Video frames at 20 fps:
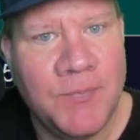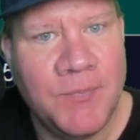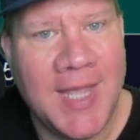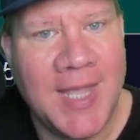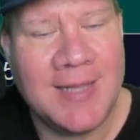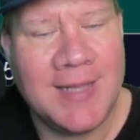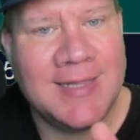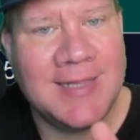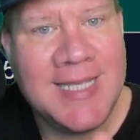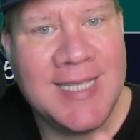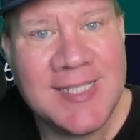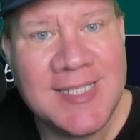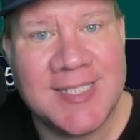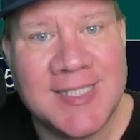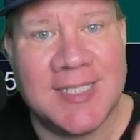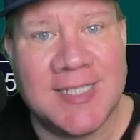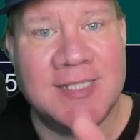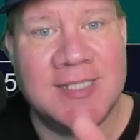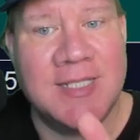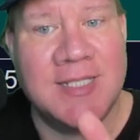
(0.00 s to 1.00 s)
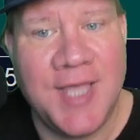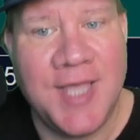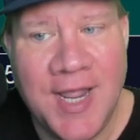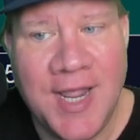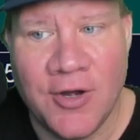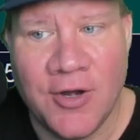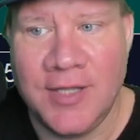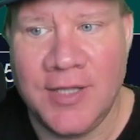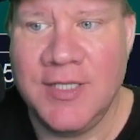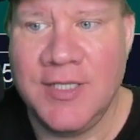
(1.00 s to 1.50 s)
At least it's
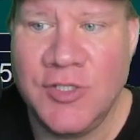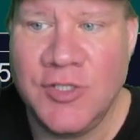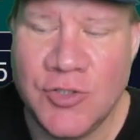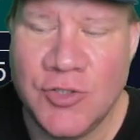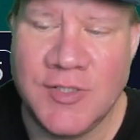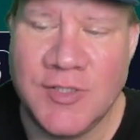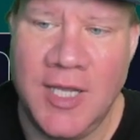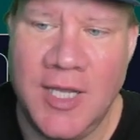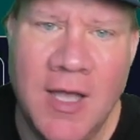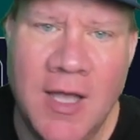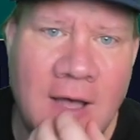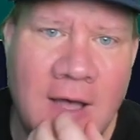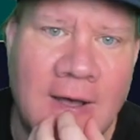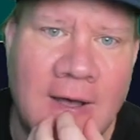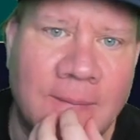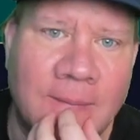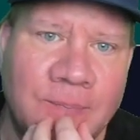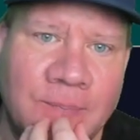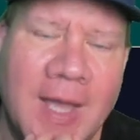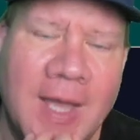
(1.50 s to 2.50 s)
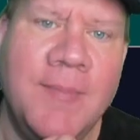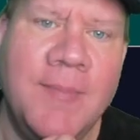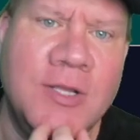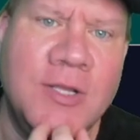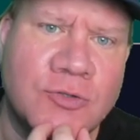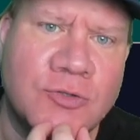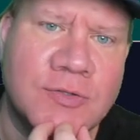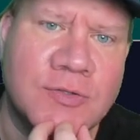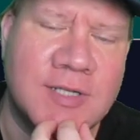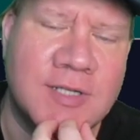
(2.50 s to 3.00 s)
there. At least you can say, I'm
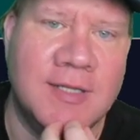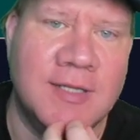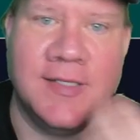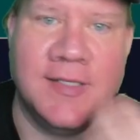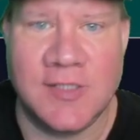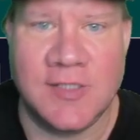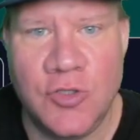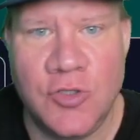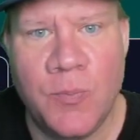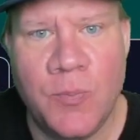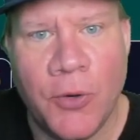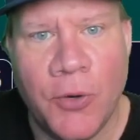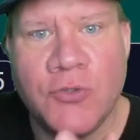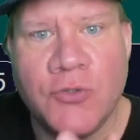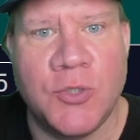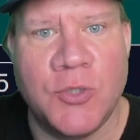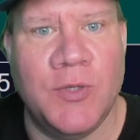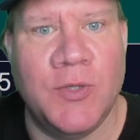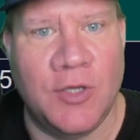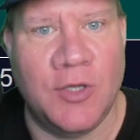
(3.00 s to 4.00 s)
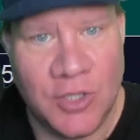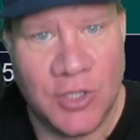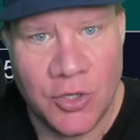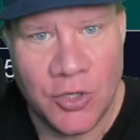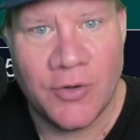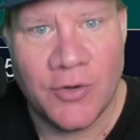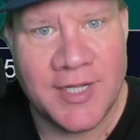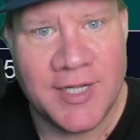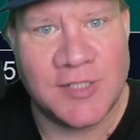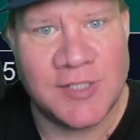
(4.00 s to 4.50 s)
interested in this. And you approach it with a
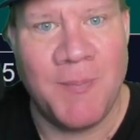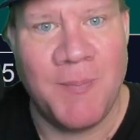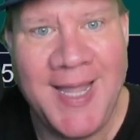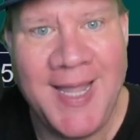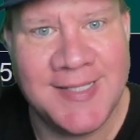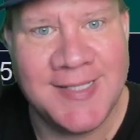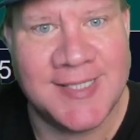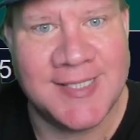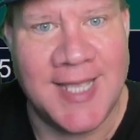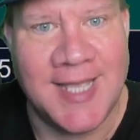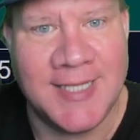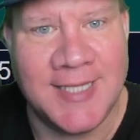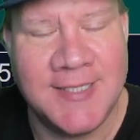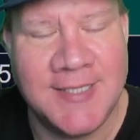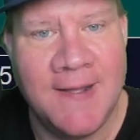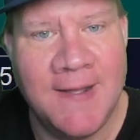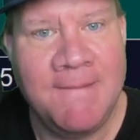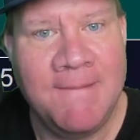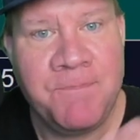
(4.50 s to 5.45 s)
curious mindset.